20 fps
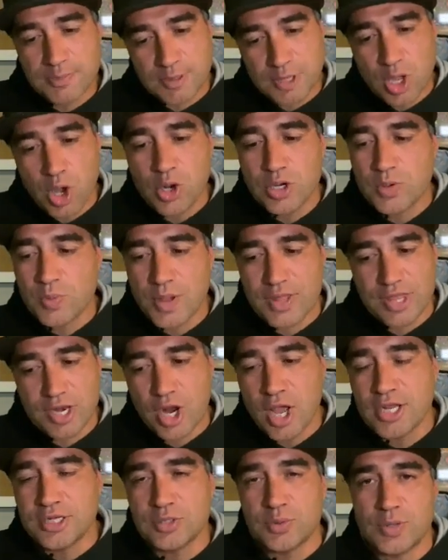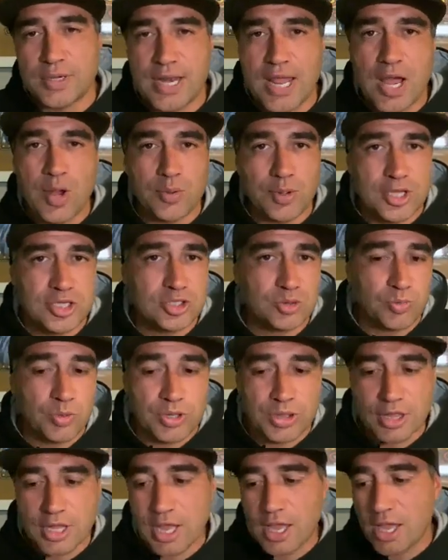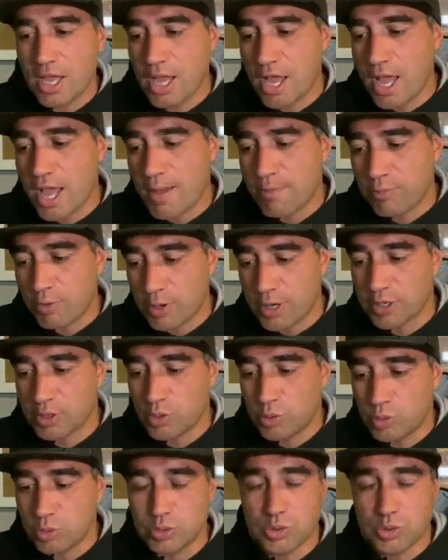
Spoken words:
but the only way that I do it now is with a product called